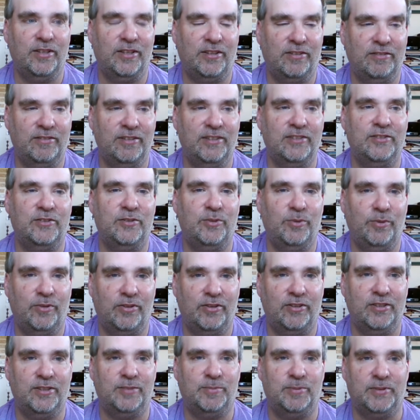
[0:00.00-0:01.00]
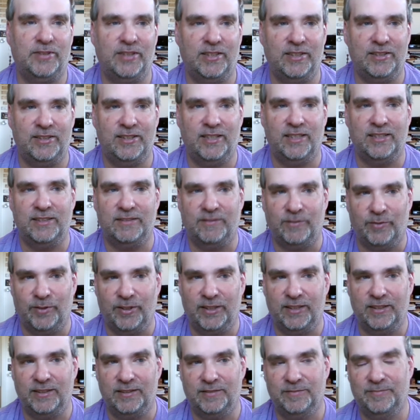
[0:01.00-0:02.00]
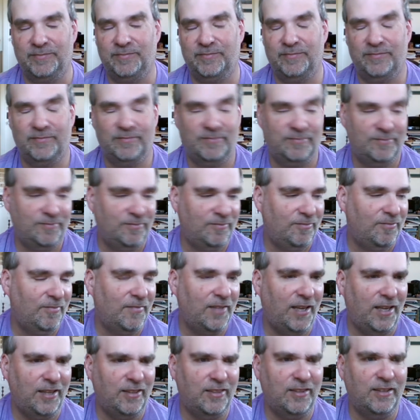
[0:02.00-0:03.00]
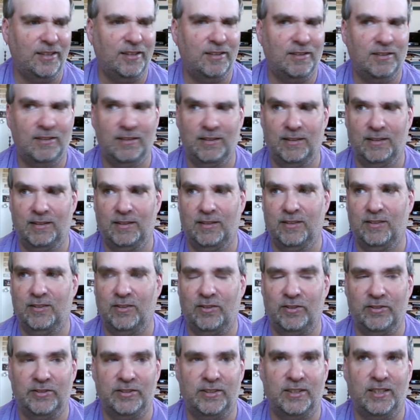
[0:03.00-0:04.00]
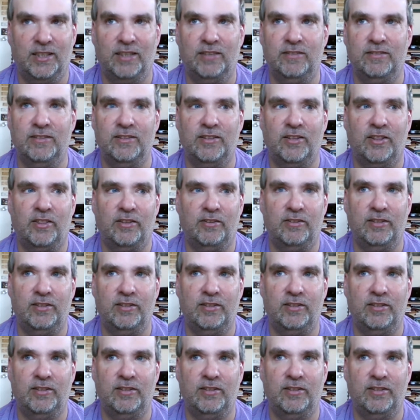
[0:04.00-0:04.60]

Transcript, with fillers: White trash men and trailer trailer park whores.